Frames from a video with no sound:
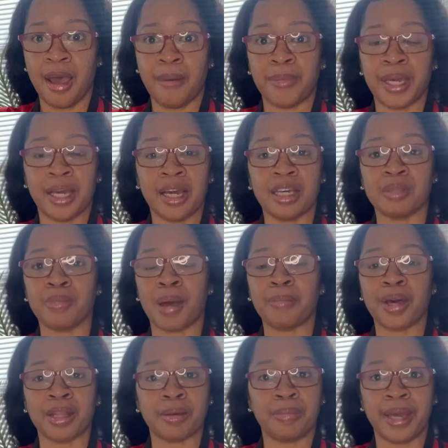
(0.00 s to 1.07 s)
because my
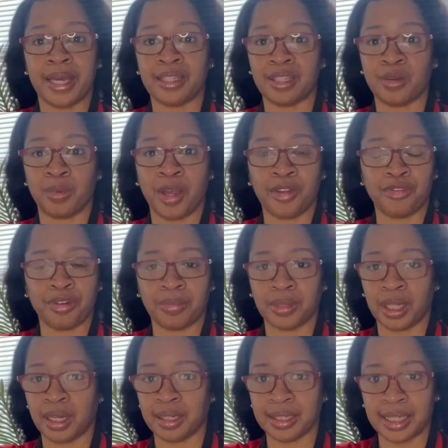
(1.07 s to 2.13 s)
mother passed away from
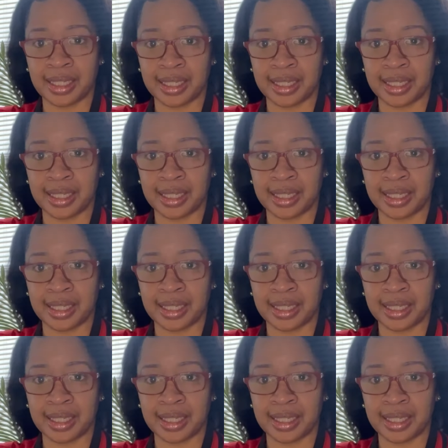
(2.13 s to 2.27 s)
lung